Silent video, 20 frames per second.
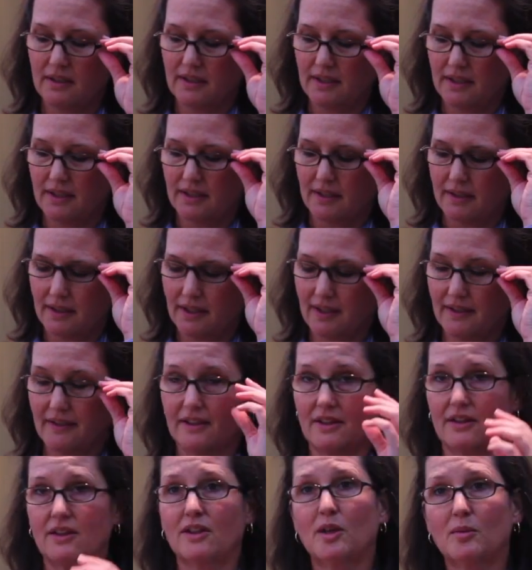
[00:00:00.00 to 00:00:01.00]
in
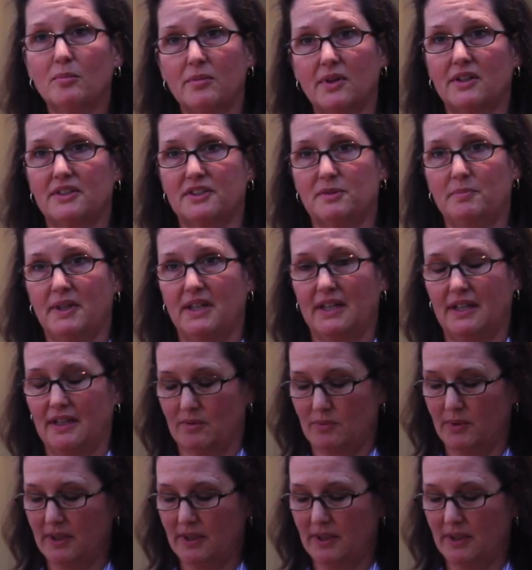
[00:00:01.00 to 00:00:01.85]
the lumbar spine.